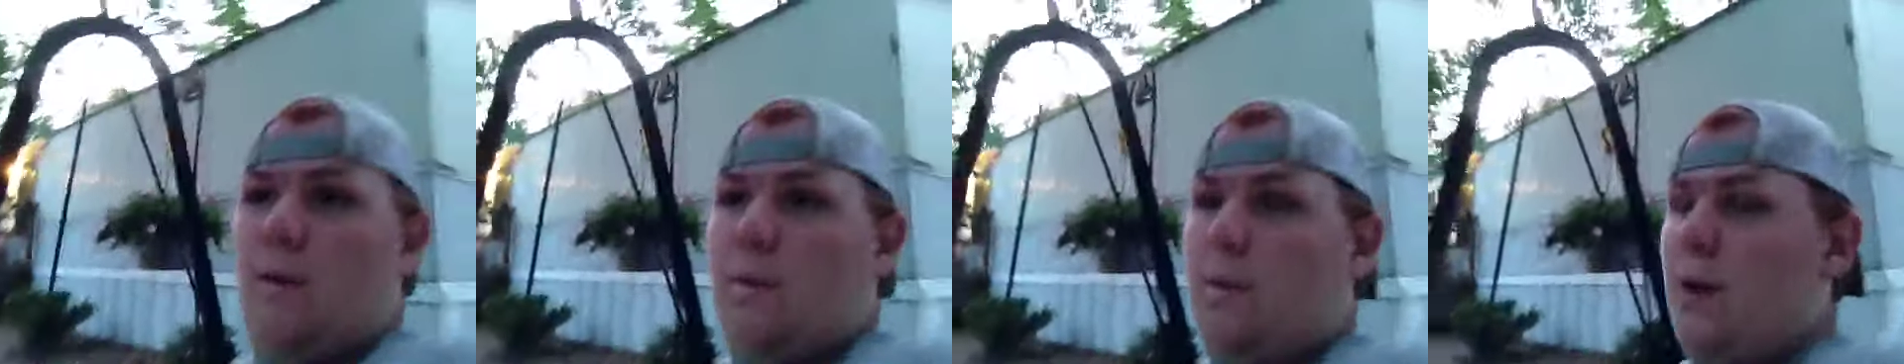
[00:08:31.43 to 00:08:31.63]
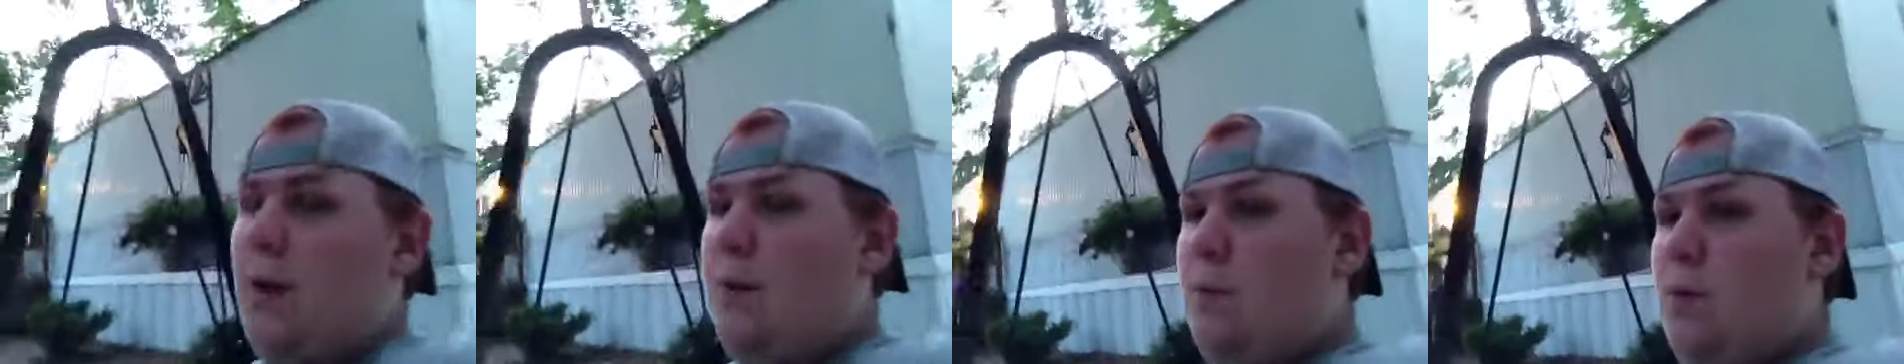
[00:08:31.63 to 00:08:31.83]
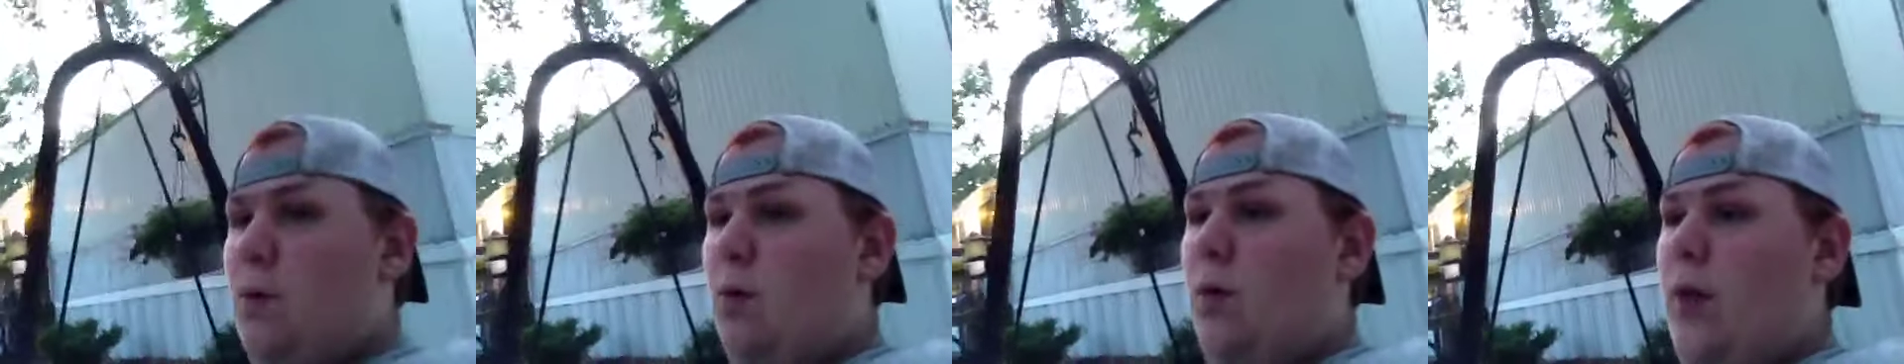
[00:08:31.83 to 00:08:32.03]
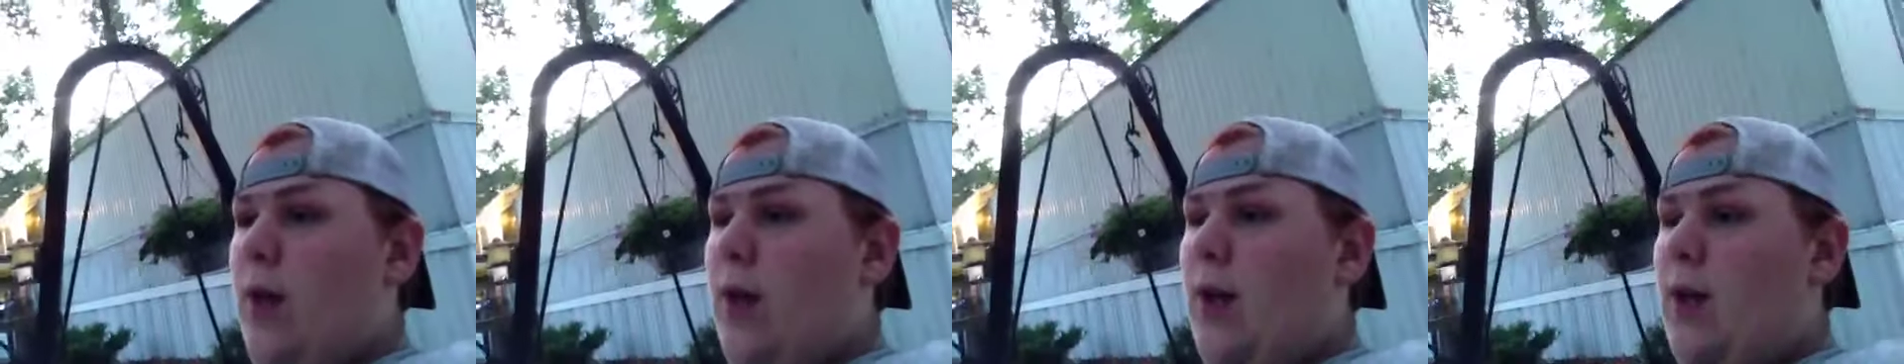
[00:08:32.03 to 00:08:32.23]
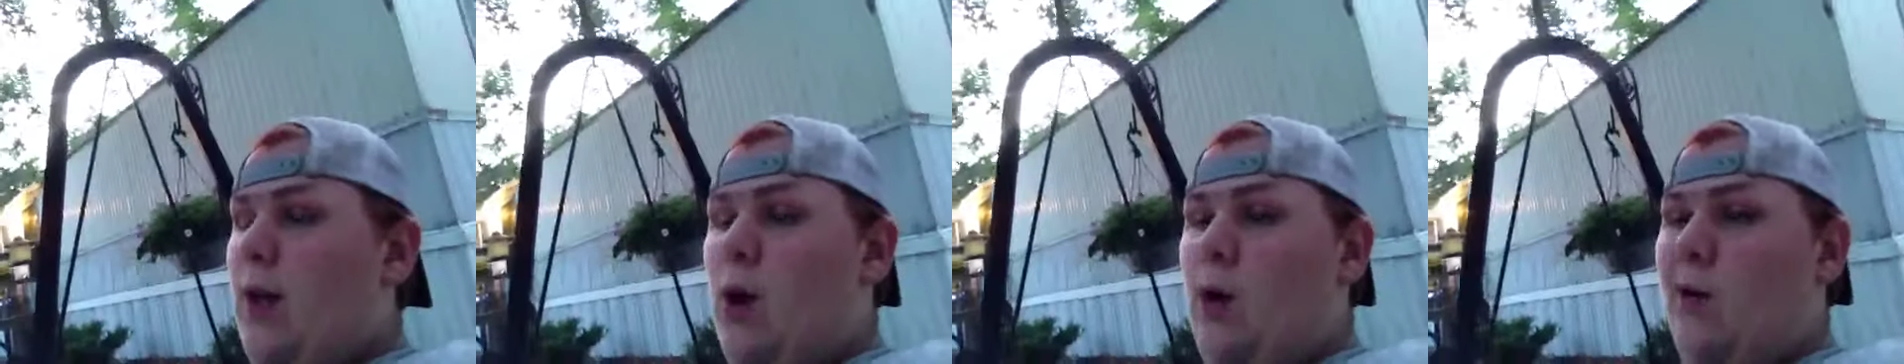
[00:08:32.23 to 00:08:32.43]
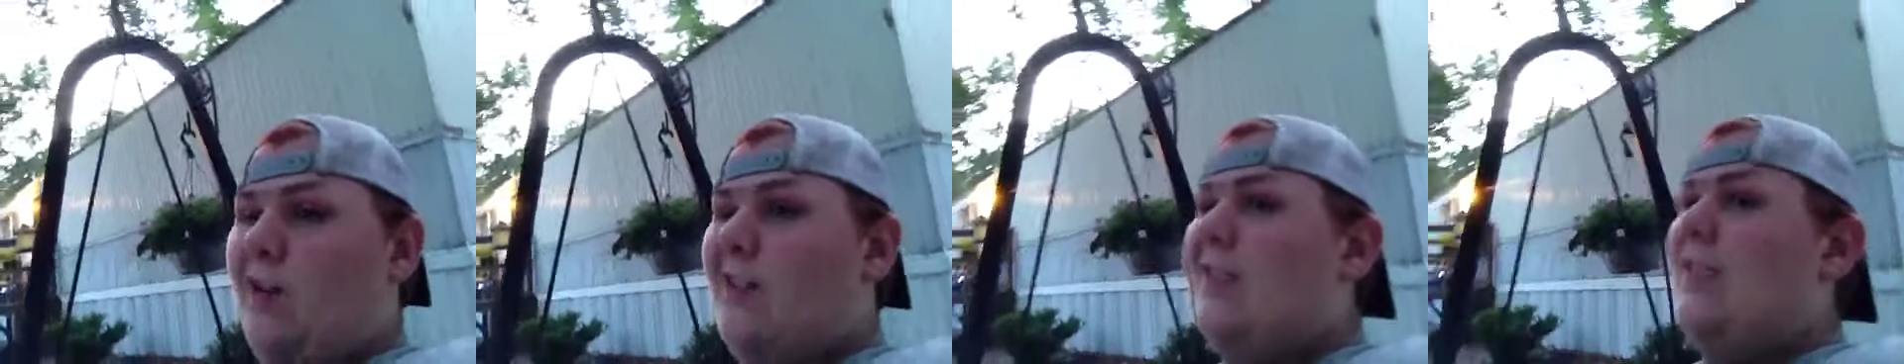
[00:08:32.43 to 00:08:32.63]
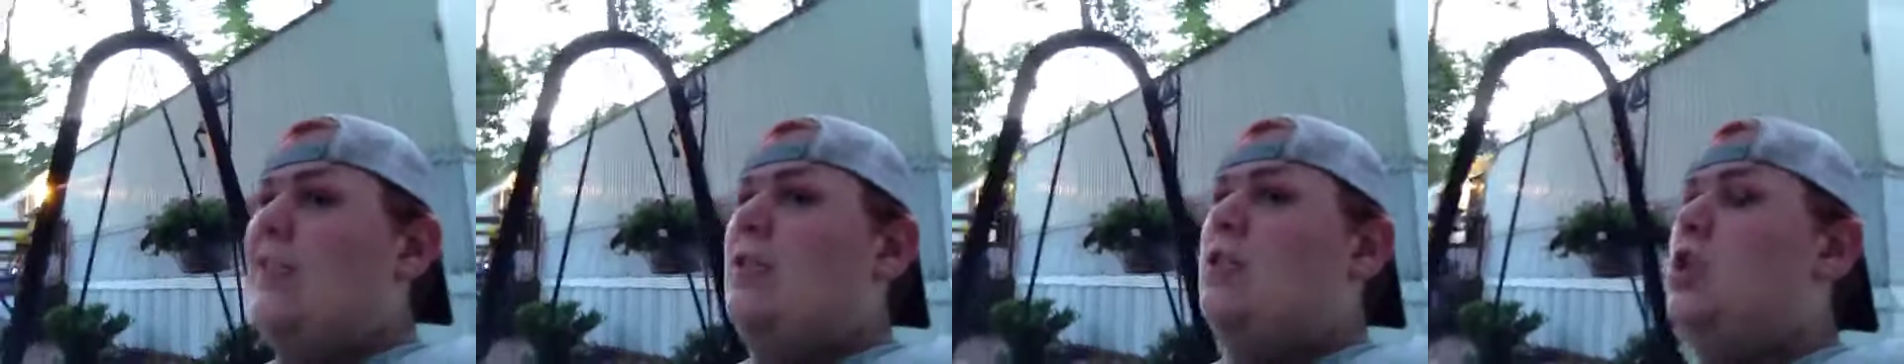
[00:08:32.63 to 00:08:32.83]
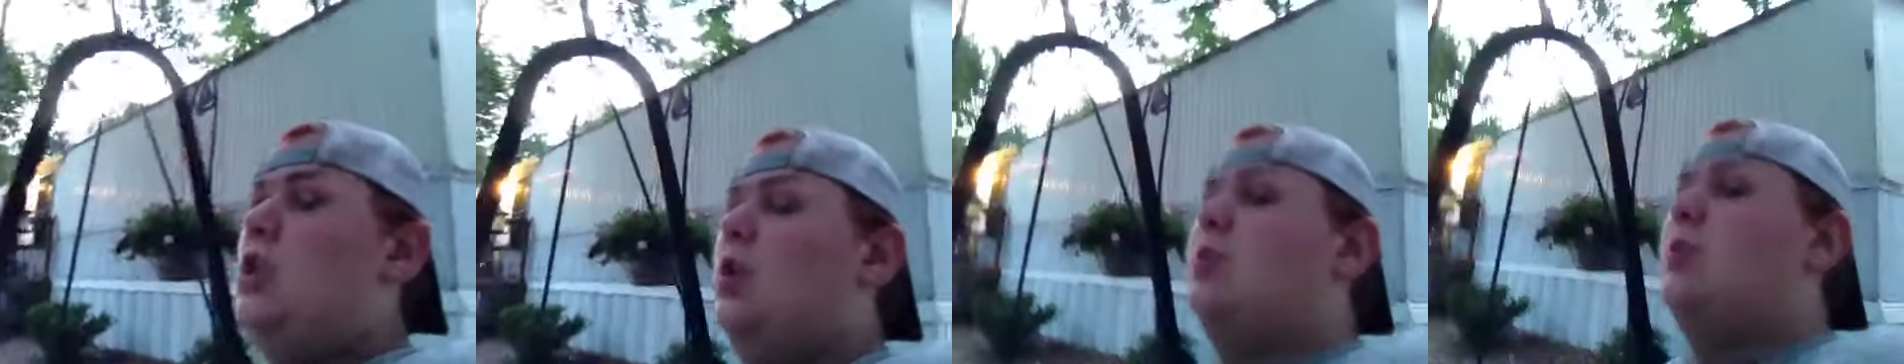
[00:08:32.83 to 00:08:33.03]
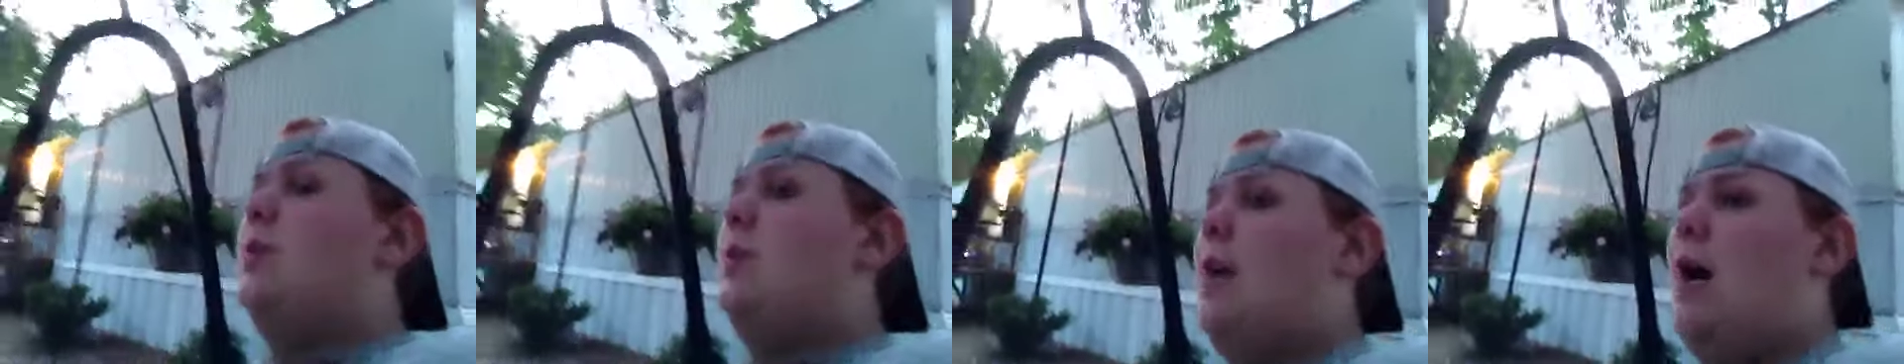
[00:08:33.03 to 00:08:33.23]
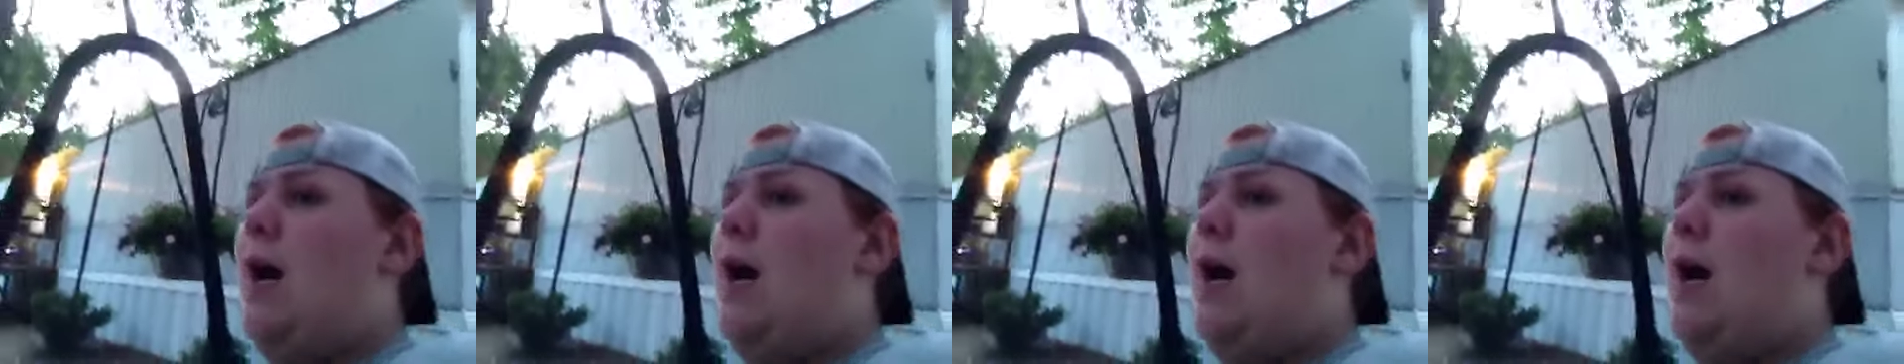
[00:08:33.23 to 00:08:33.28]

people that are just